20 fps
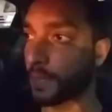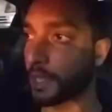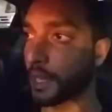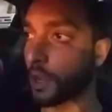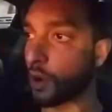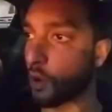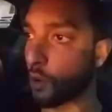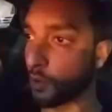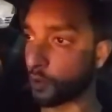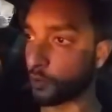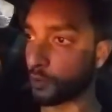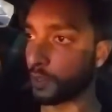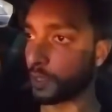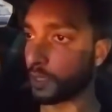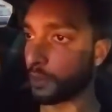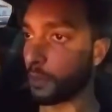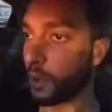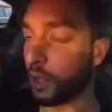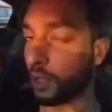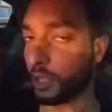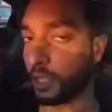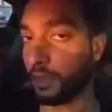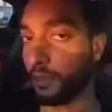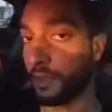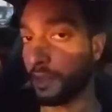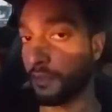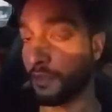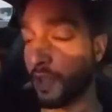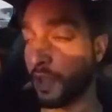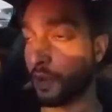And I always read them all,
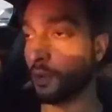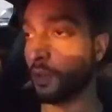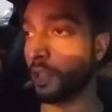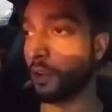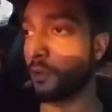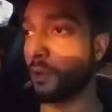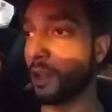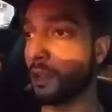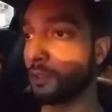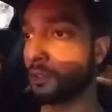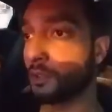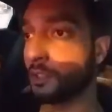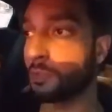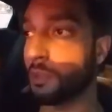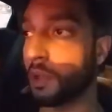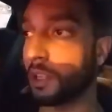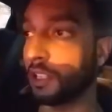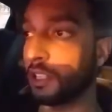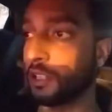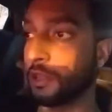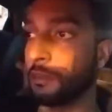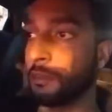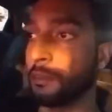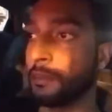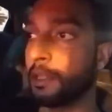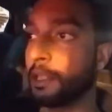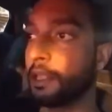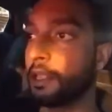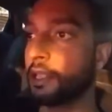even if I don't get around to responding